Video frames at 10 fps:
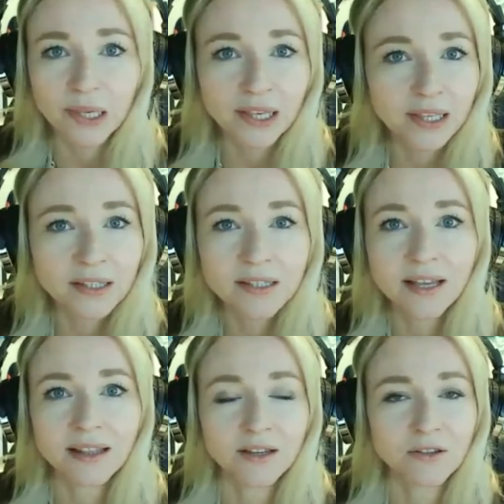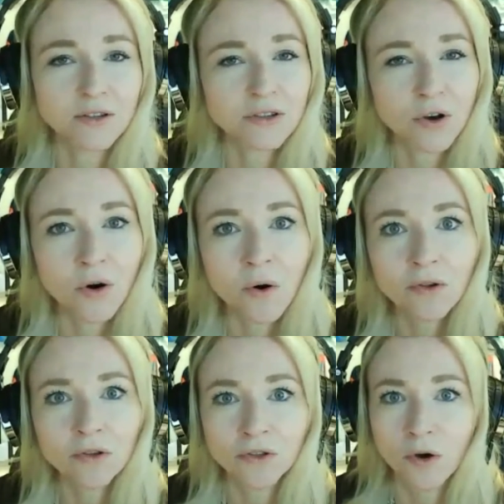pins and they're
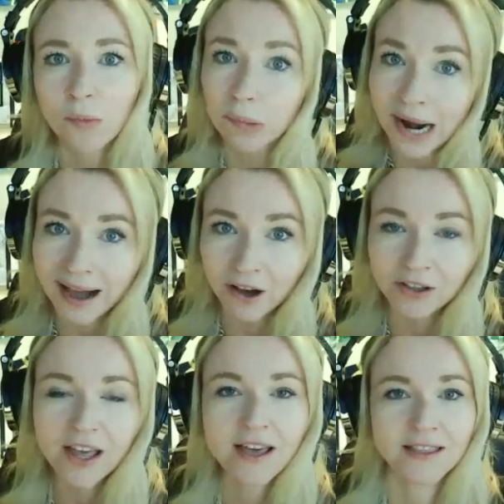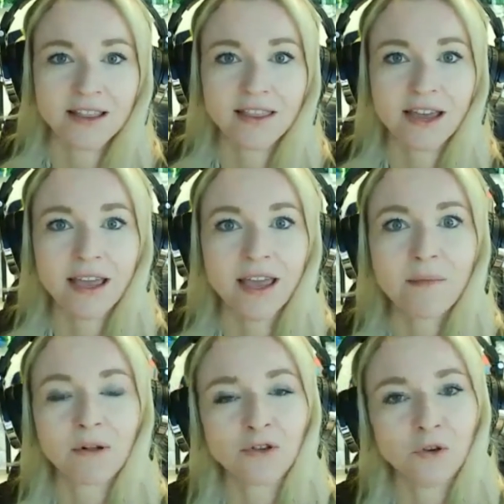so, so proud that they're
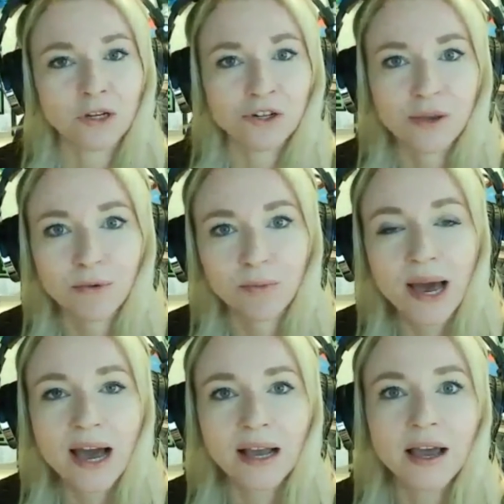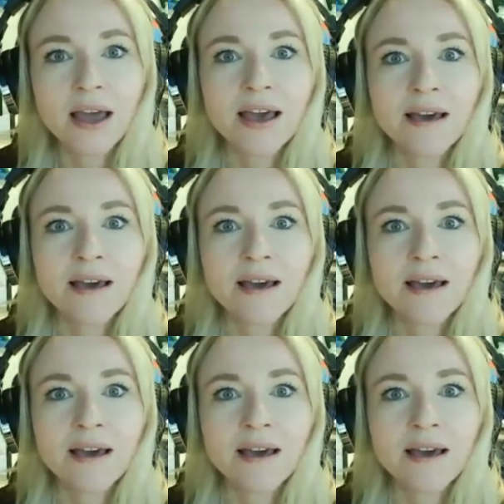able to contribute back